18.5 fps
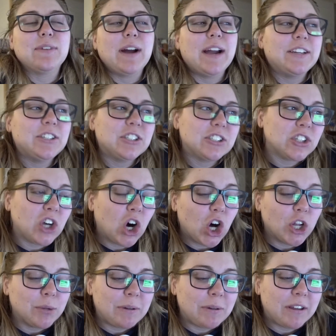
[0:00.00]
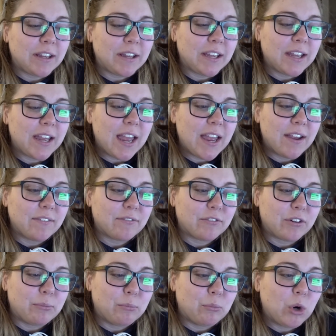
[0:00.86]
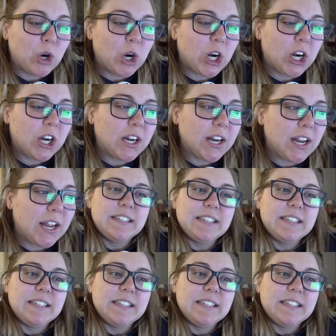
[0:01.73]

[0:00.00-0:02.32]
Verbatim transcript: Ryan just called me from work,